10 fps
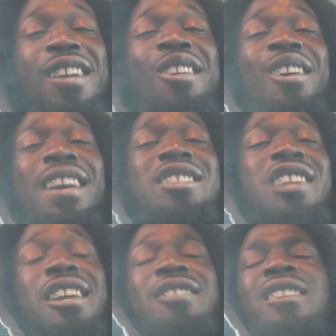A lot of
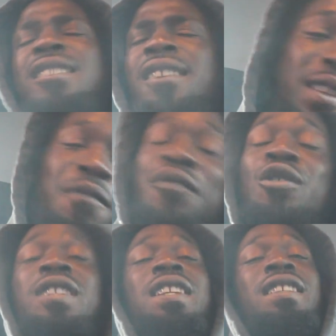changes
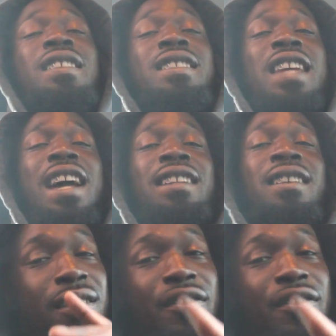for season 10.